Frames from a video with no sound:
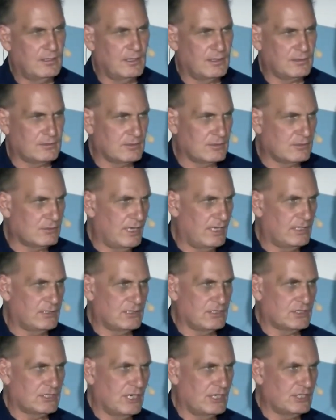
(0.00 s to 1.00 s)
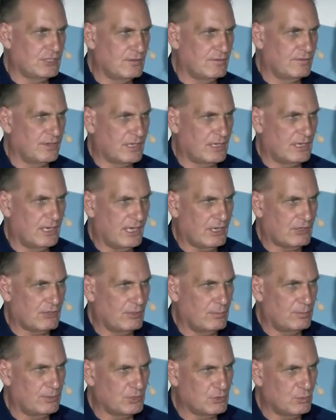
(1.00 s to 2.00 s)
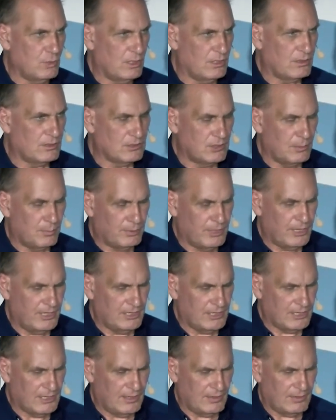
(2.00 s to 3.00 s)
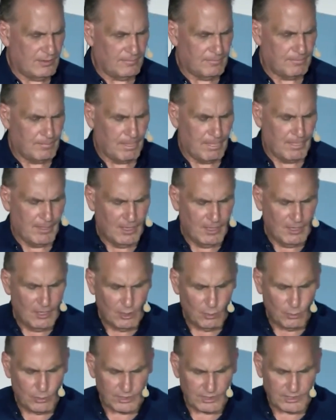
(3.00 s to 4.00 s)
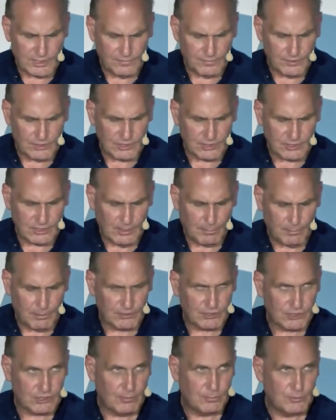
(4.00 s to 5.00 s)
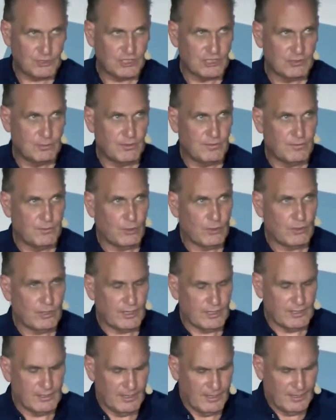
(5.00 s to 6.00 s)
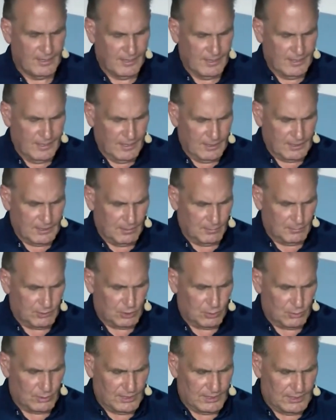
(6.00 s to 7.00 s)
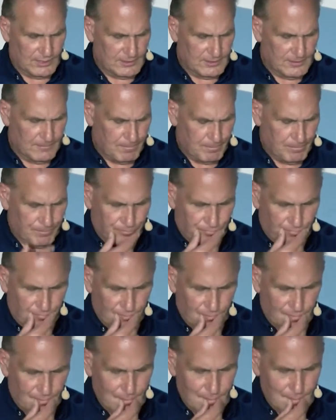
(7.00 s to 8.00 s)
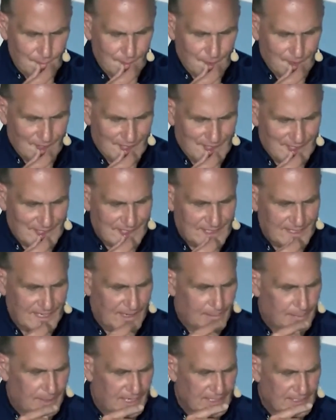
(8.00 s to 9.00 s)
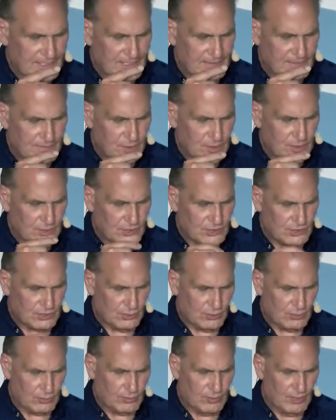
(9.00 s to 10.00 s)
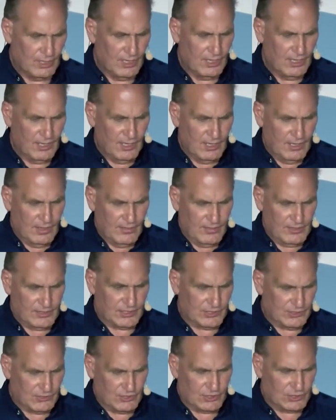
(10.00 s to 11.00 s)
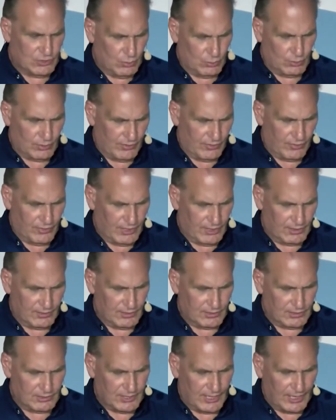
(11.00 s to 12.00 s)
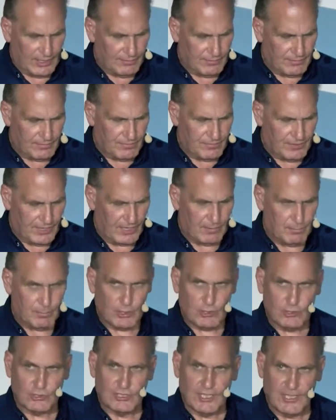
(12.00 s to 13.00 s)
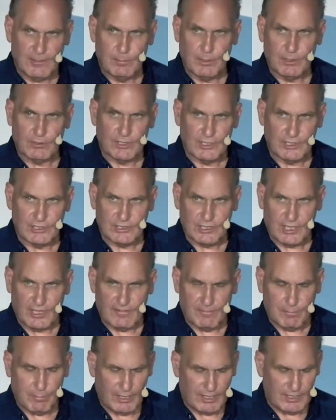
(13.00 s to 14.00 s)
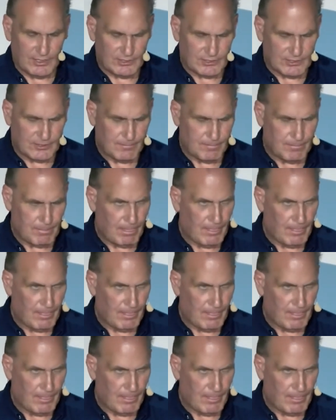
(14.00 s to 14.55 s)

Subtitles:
And a great discussion for Connect Group as well, and to pray together. I want to give you a couple of scriptures before I come to an end. Psalm 18, verse 2. This is the sort of thing that David found because he built his safe place.